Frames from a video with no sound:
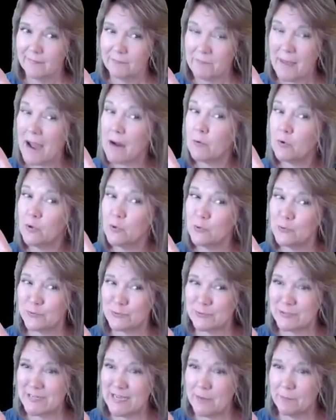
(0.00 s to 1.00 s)
Power
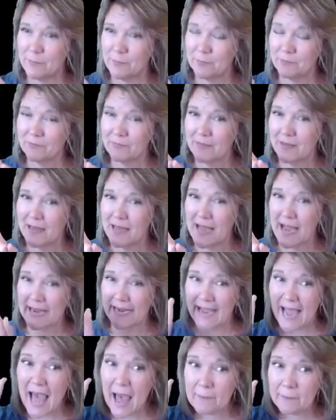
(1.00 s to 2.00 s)
user tip. I
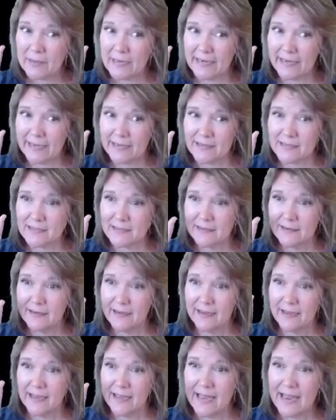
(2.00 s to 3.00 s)
copied it.
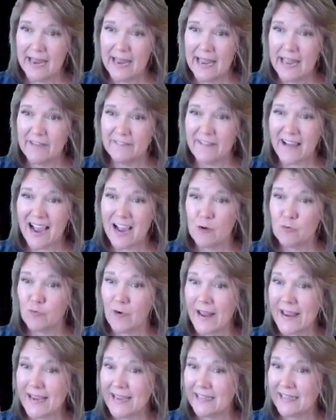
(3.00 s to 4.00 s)
If I
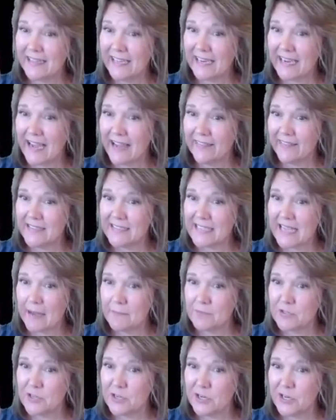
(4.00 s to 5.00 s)
right click on this
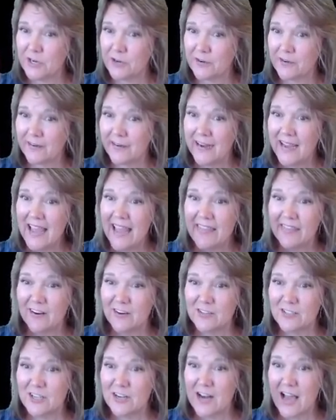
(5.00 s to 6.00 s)
option here,
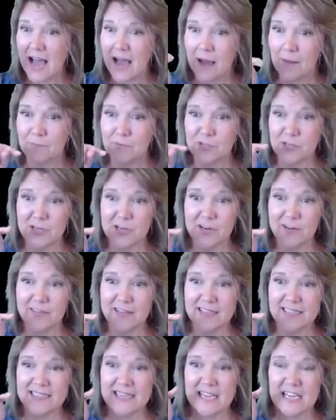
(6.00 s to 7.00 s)
there's an option here
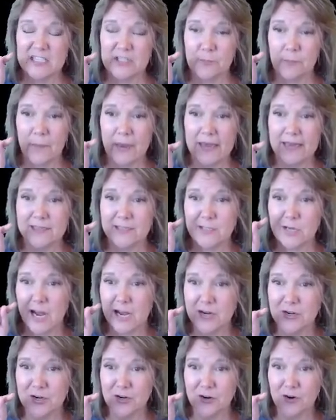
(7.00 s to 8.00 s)
that says paste
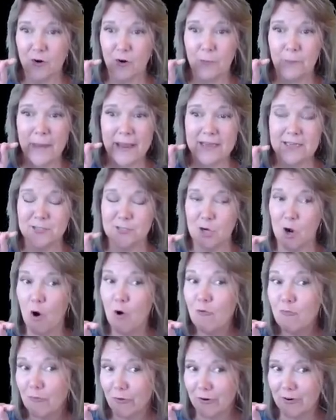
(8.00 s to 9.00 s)
under or paste
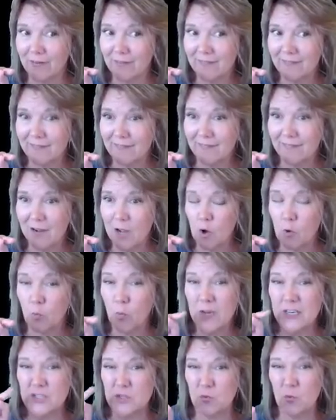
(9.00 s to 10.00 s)
over,
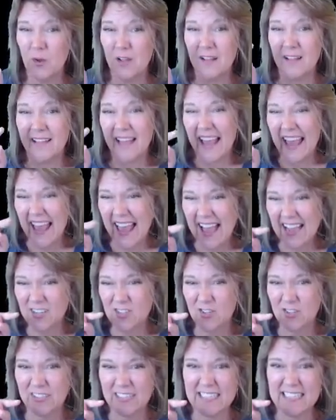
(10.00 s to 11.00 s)
which will
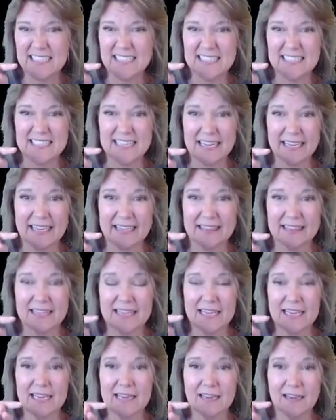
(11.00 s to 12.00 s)
actually stick
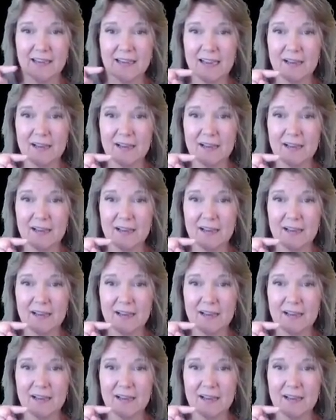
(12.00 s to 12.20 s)
the